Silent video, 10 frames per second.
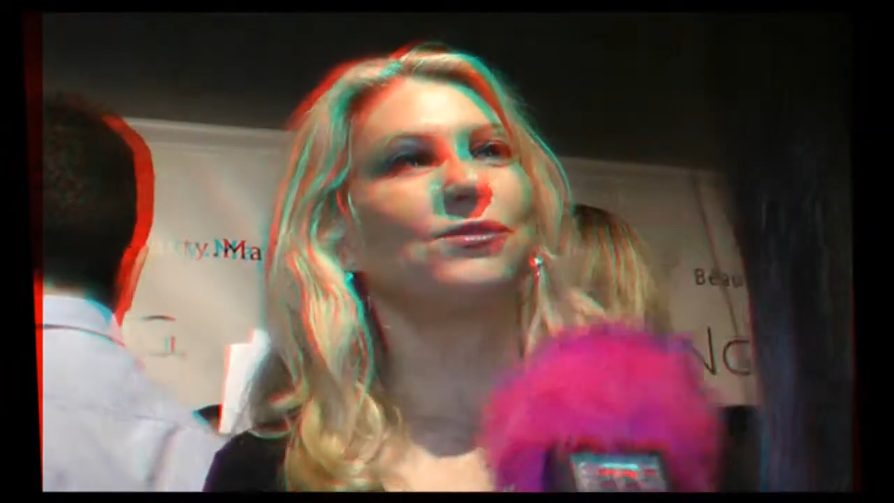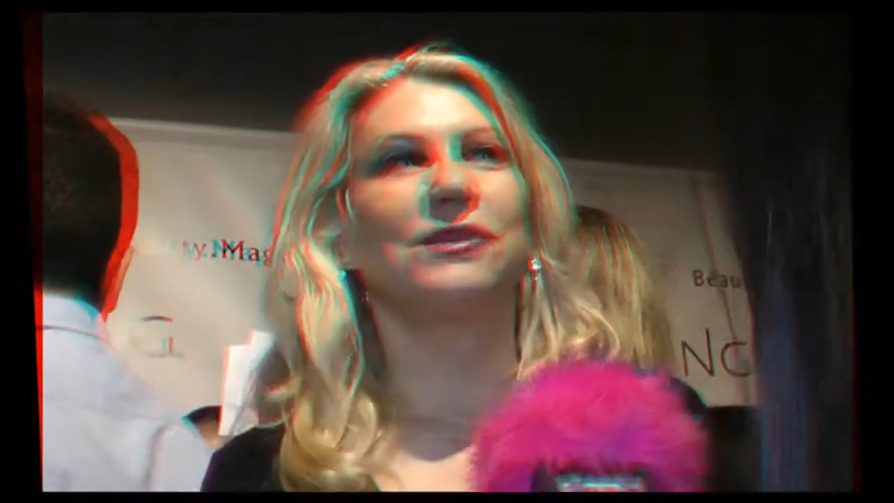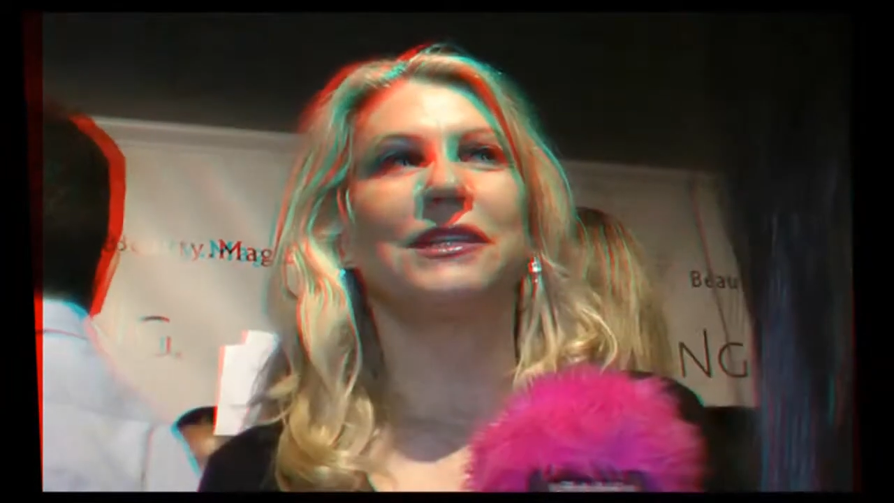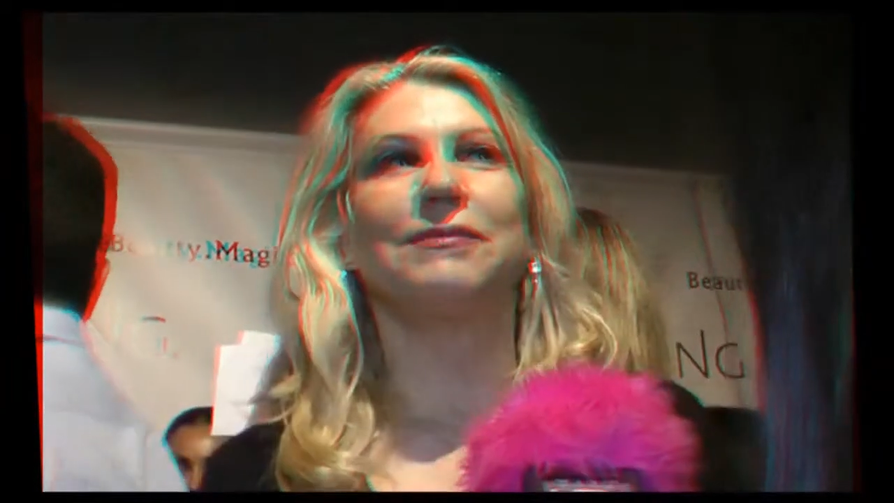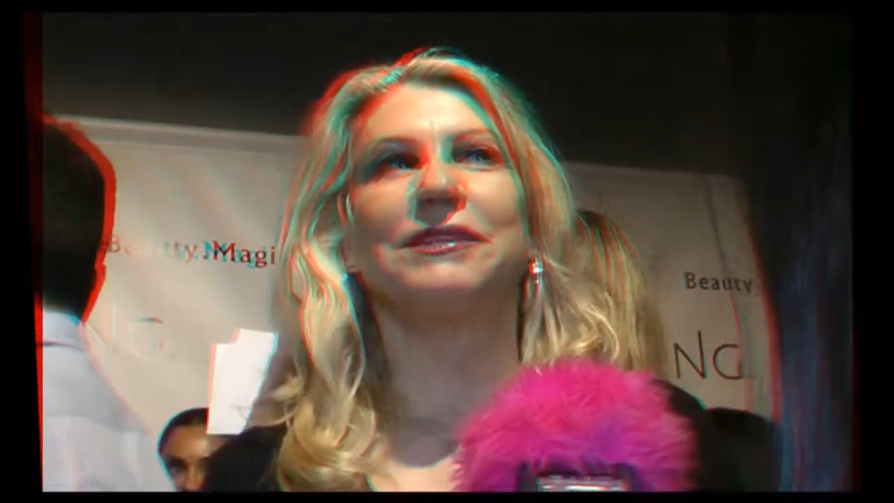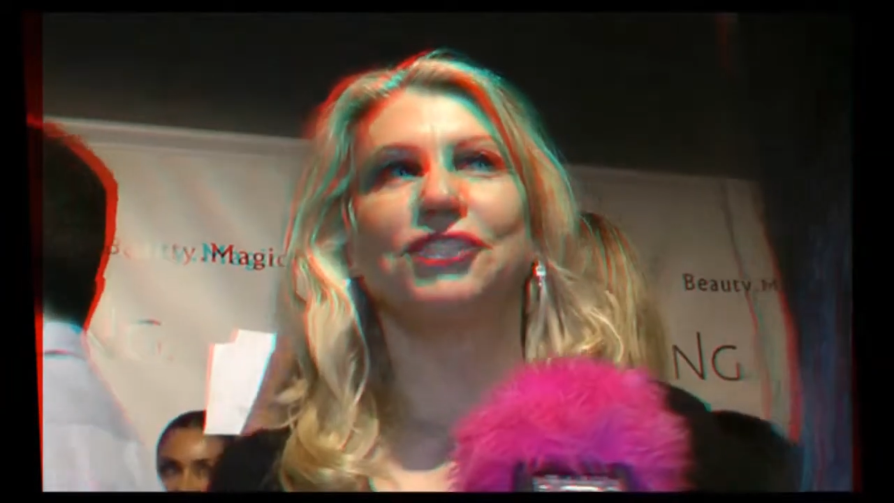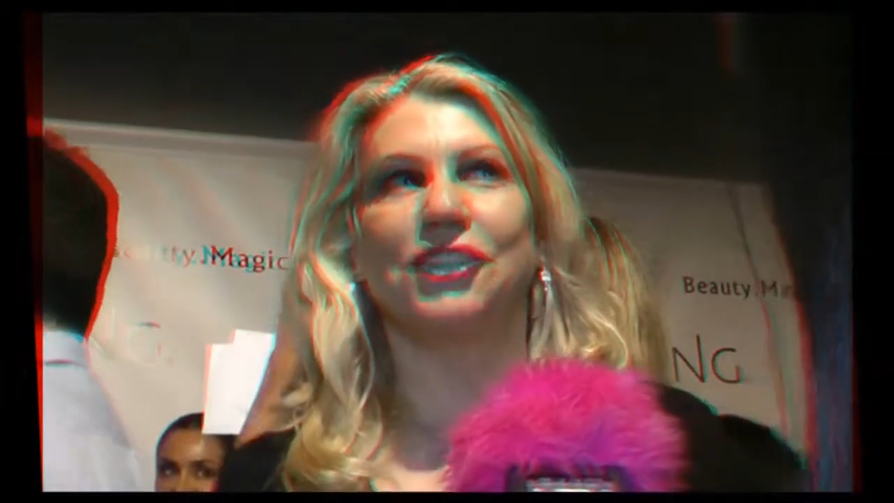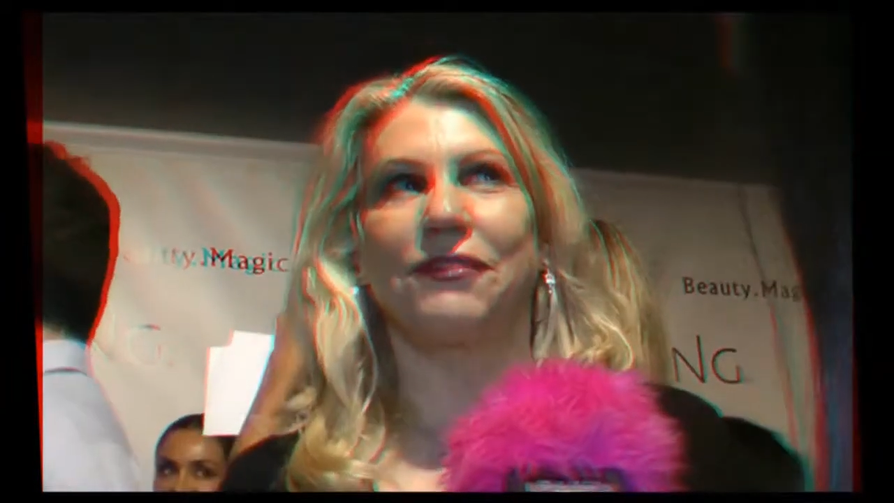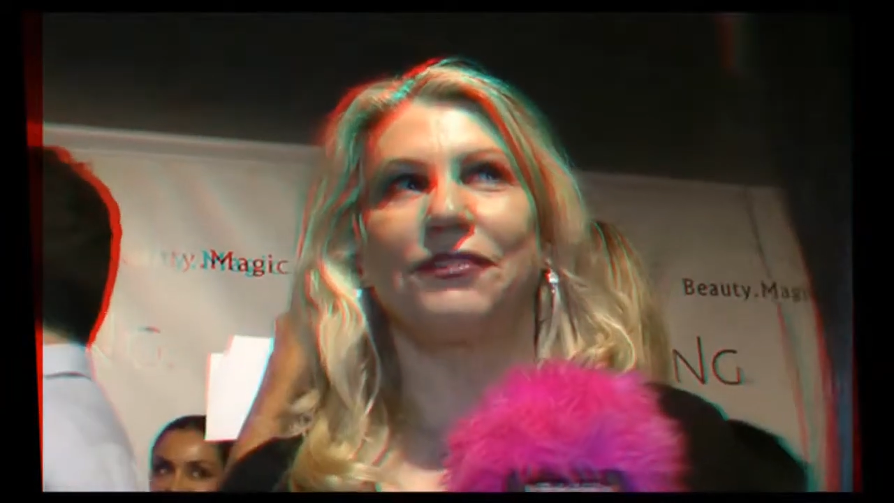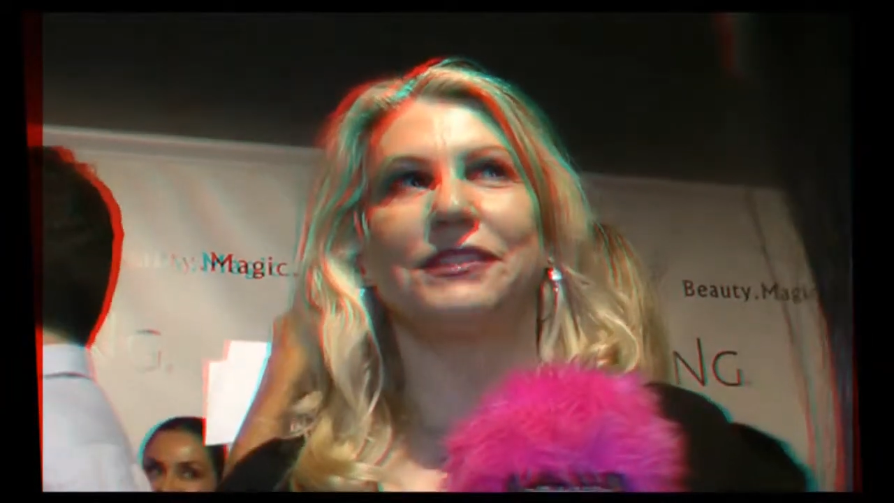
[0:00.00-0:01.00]
it's really been
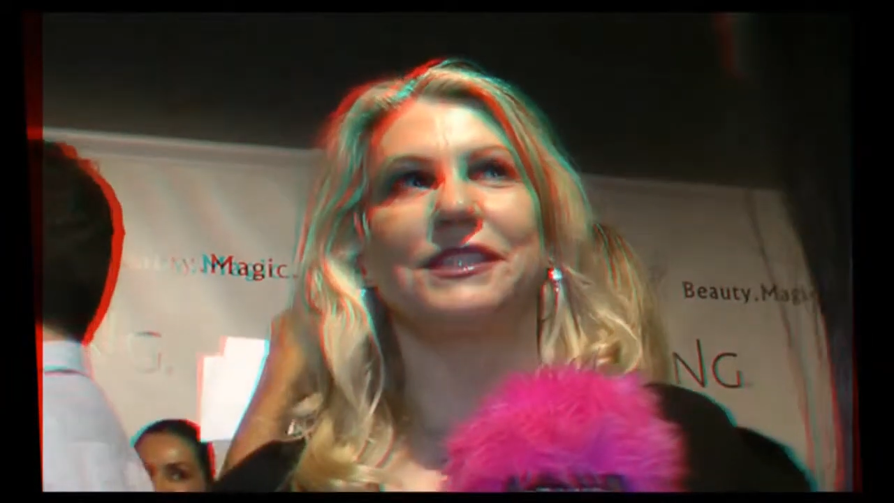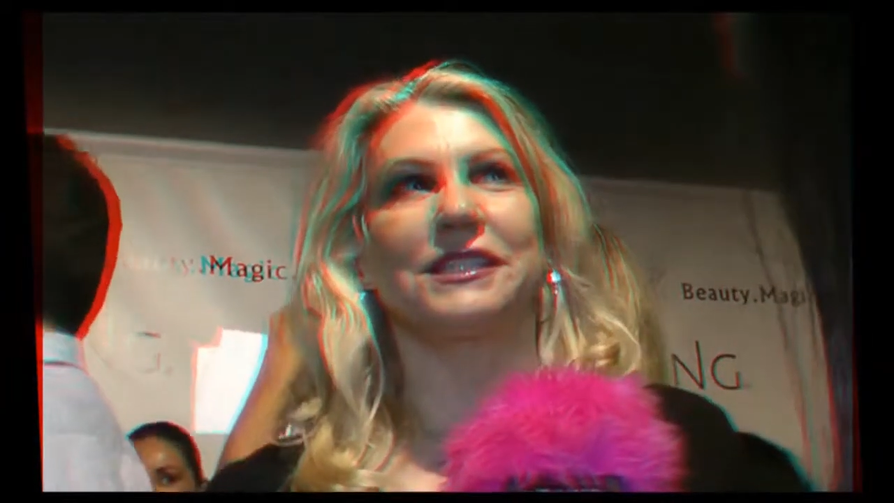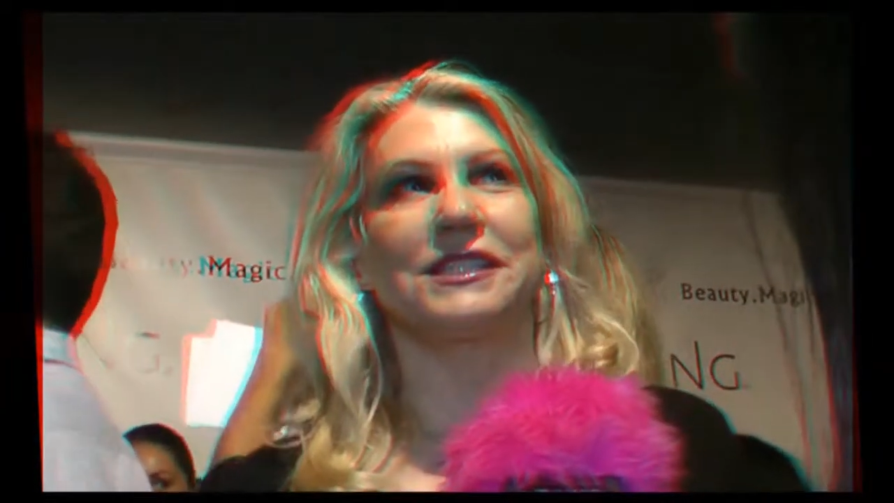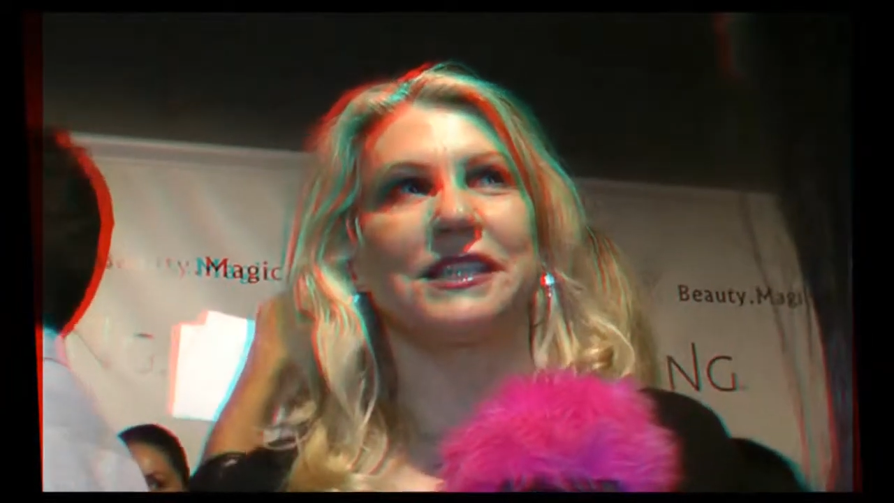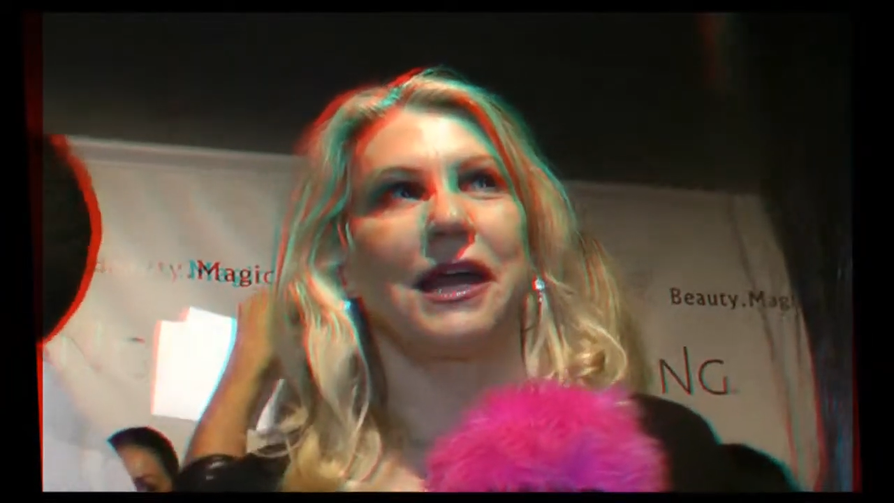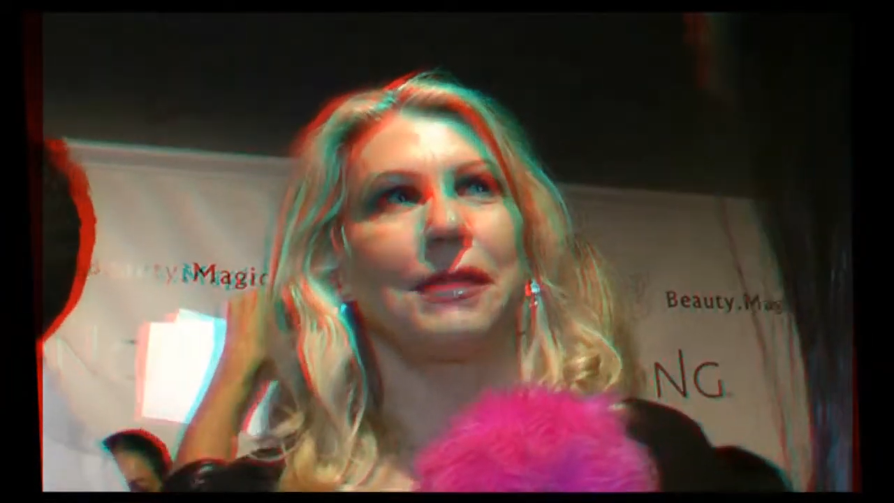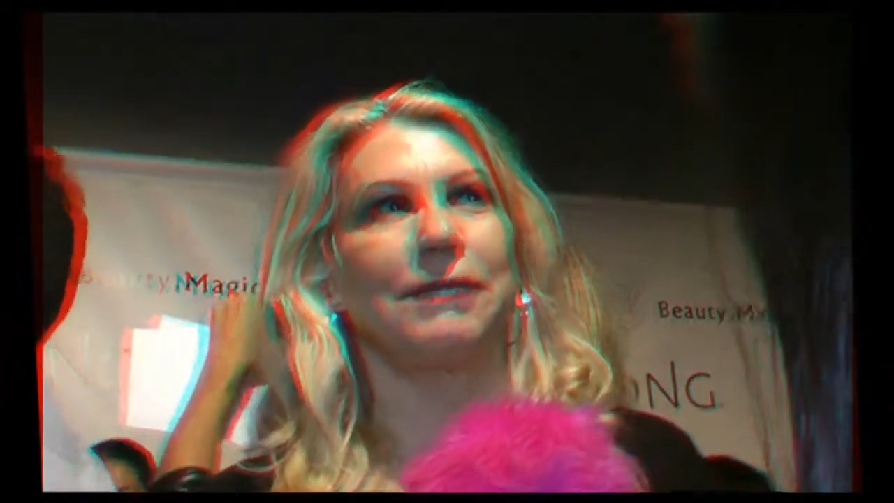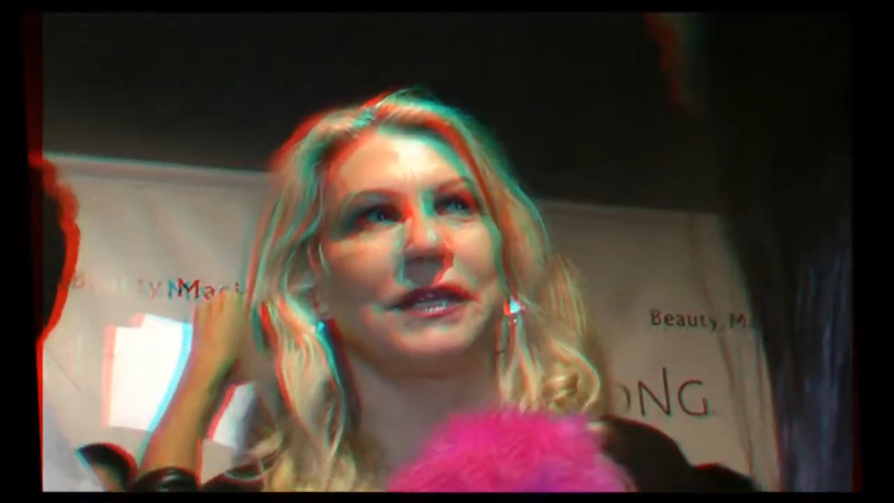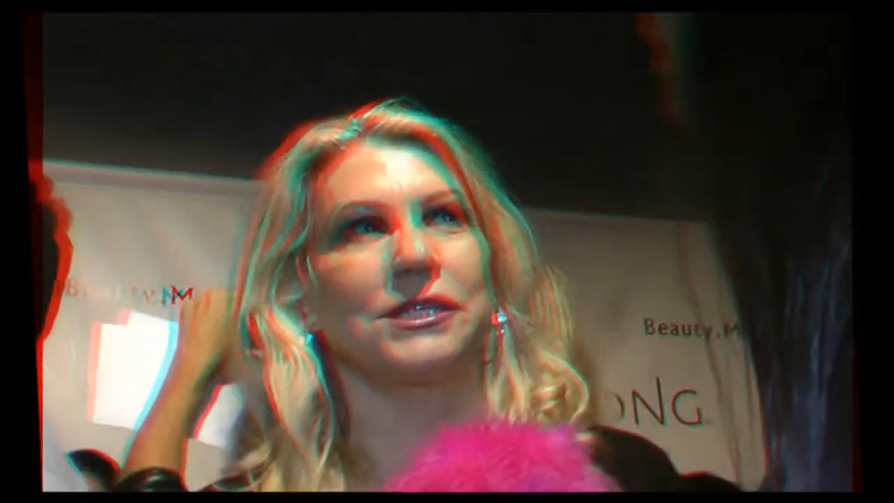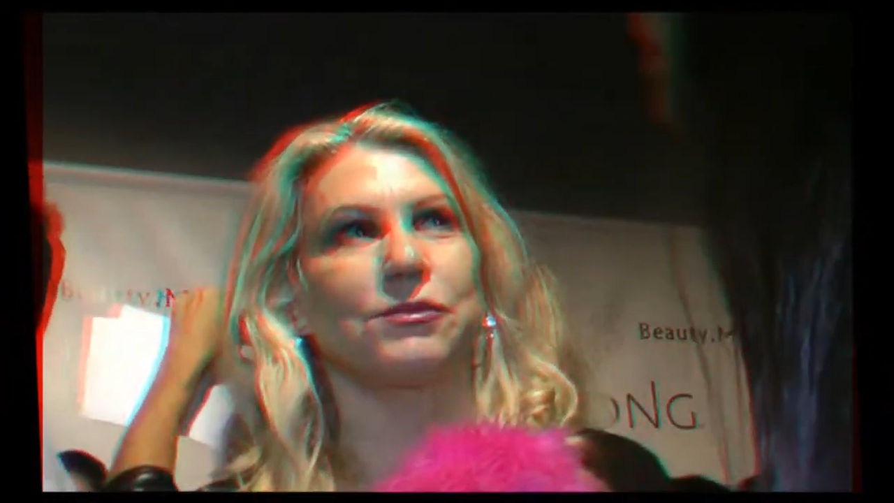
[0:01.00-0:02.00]
shuffled to the
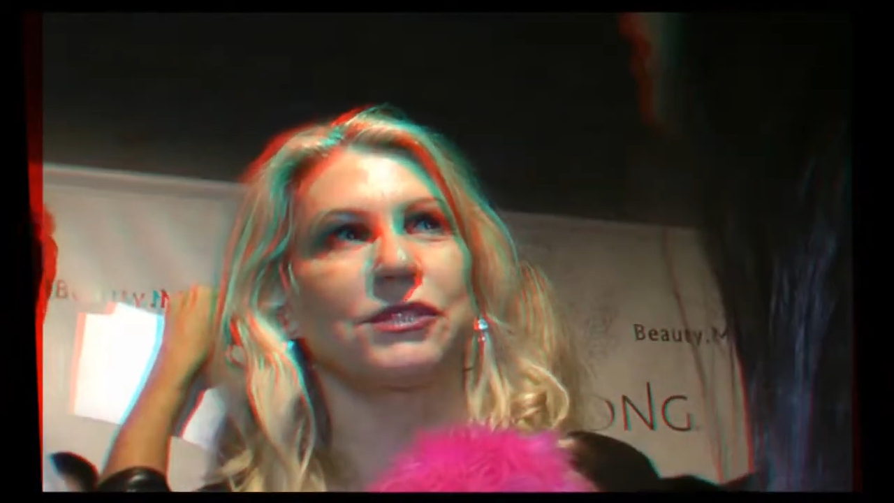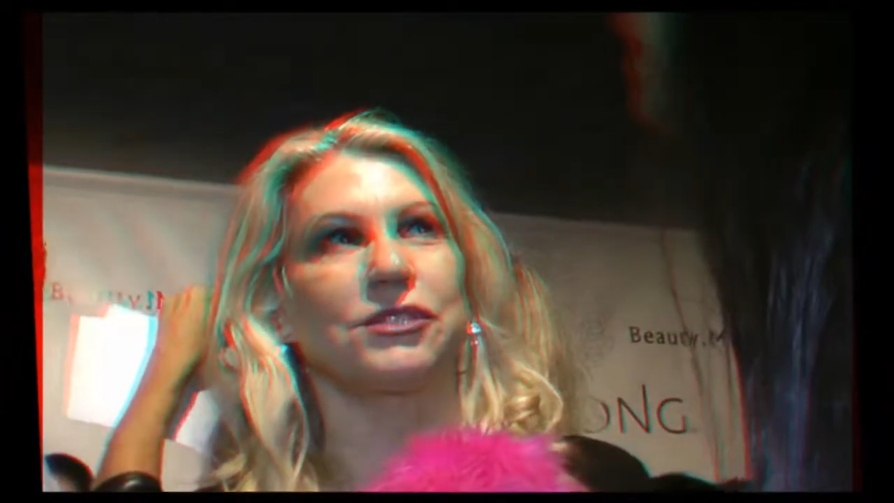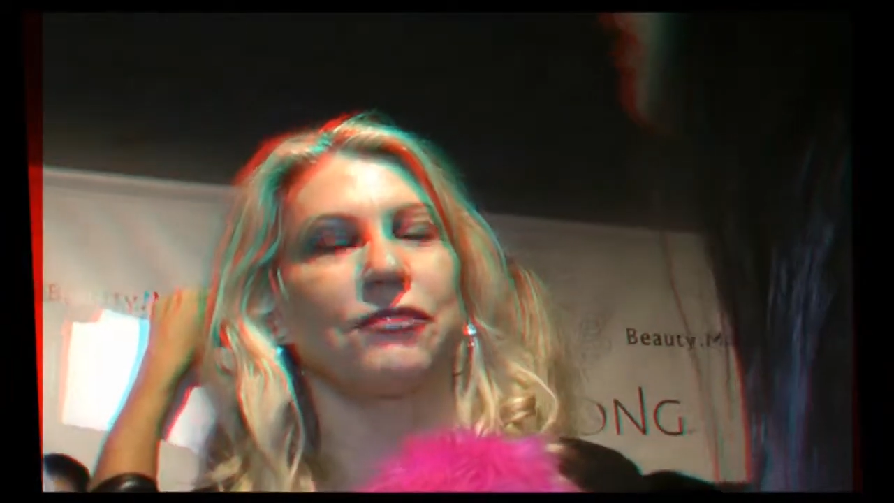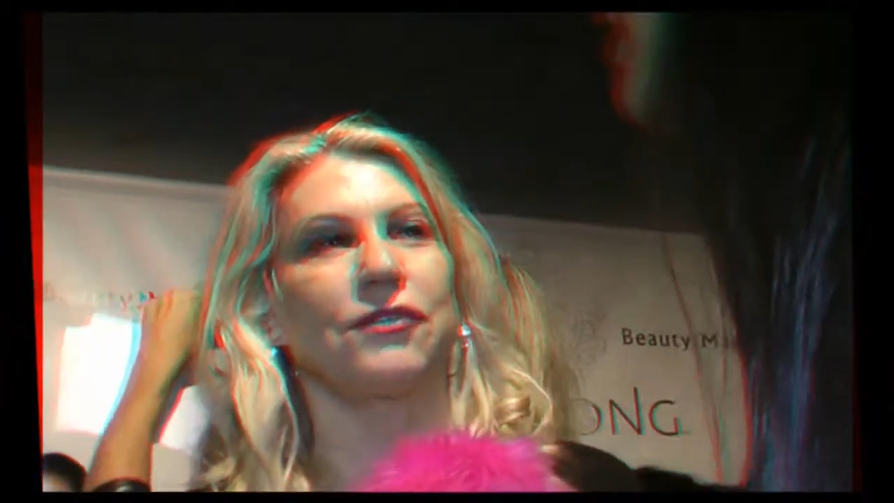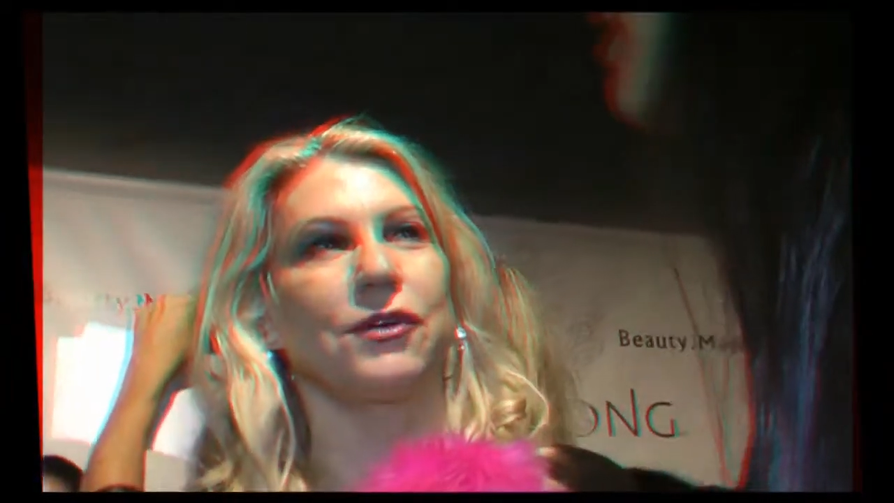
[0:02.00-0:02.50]
side because we're so